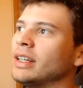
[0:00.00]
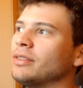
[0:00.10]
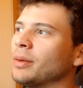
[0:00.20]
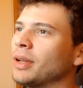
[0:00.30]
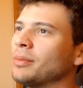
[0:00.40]

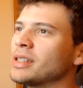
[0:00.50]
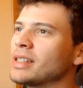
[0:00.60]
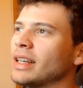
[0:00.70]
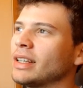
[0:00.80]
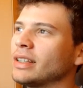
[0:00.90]
if I'm not
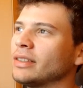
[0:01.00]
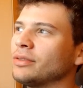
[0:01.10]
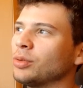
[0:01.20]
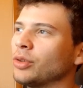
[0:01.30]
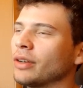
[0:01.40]
mistaken,
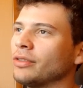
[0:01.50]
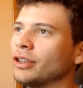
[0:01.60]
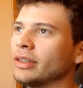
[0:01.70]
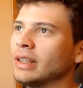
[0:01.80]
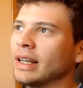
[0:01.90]
from what I've
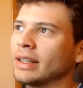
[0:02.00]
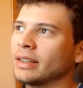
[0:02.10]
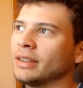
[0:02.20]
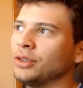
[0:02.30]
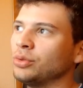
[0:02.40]
heard,
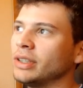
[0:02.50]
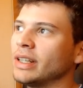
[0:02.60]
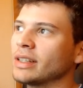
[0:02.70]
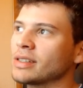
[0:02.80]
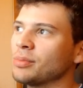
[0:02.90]
like the uni
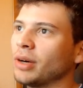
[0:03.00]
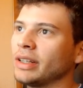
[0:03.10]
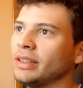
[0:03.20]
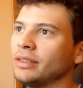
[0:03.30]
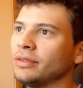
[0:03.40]
gets
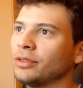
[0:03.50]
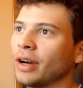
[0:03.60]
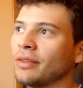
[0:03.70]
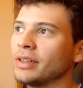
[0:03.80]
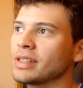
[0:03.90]
money for
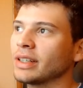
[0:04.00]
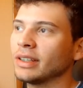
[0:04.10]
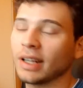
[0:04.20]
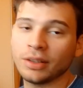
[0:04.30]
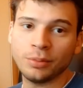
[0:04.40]
every
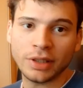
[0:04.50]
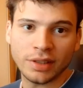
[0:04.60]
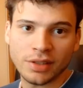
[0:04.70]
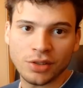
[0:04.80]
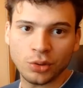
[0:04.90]
single
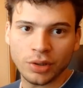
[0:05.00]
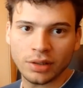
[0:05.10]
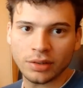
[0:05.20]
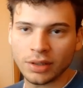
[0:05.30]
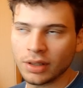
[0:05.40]
admitted
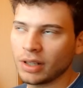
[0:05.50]
student.